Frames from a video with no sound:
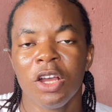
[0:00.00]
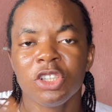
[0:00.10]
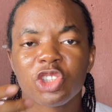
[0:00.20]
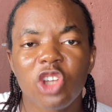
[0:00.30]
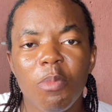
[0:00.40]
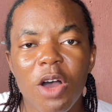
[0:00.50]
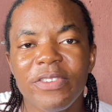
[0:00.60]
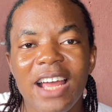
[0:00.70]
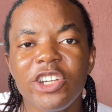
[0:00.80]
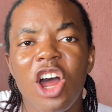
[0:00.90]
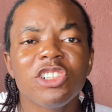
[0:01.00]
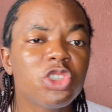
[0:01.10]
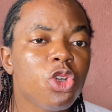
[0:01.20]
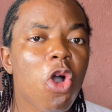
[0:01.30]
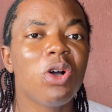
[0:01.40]
Some of them don't
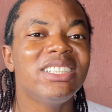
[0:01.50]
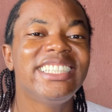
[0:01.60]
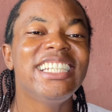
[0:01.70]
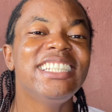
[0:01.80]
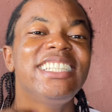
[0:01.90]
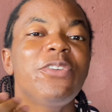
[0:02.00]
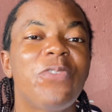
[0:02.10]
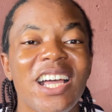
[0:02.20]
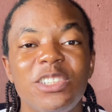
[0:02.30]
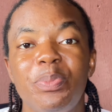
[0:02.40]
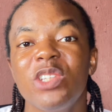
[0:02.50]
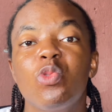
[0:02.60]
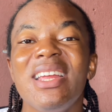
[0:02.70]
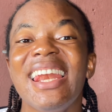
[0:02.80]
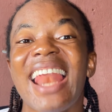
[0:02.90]
know the difference
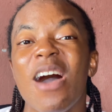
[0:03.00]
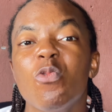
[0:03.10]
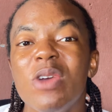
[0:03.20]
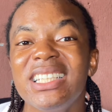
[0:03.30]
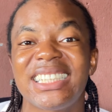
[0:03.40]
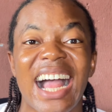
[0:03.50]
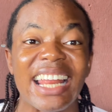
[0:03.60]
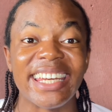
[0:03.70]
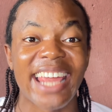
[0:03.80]
between language and